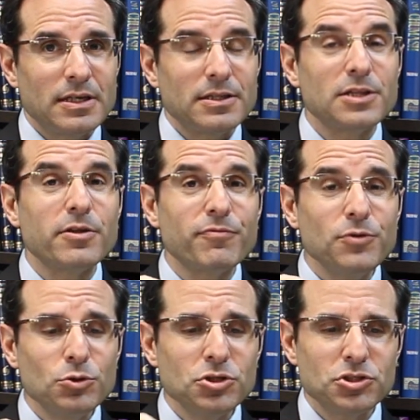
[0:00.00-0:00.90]
that the
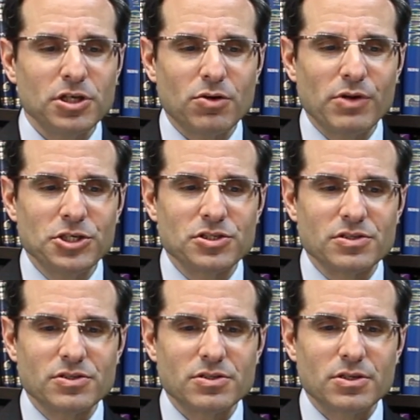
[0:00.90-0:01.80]
future
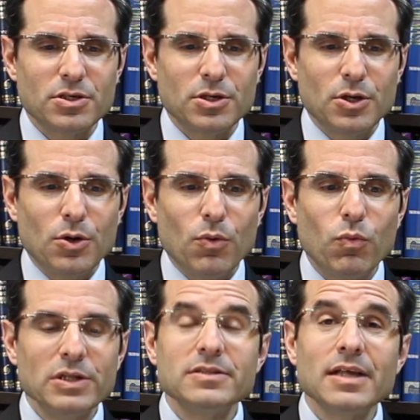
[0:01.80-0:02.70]
generations
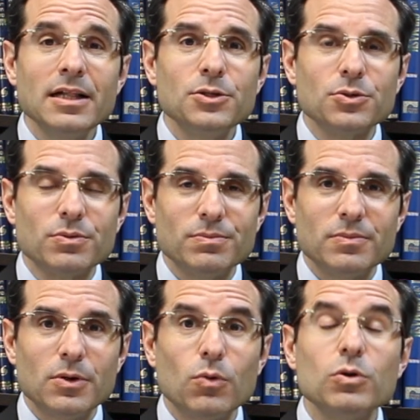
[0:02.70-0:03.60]
will tell you,
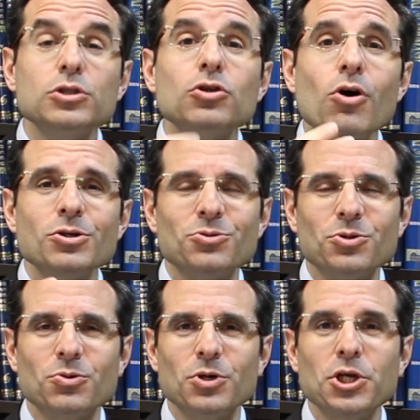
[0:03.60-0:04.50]
will talk to
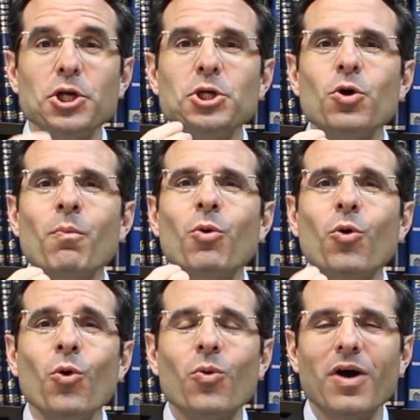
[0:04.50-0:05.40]
you, ki
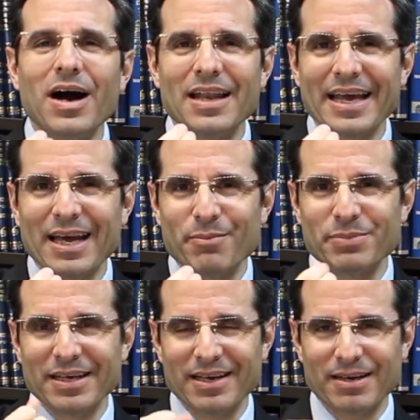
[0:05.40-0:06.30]
yomru aleichem
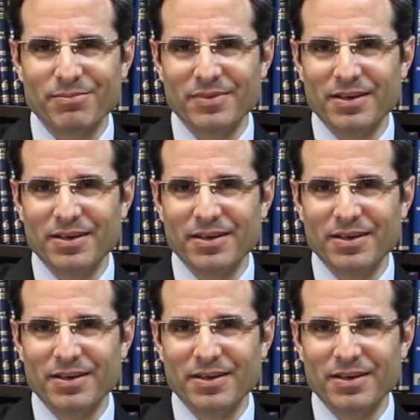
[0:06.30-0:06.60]
bneichem.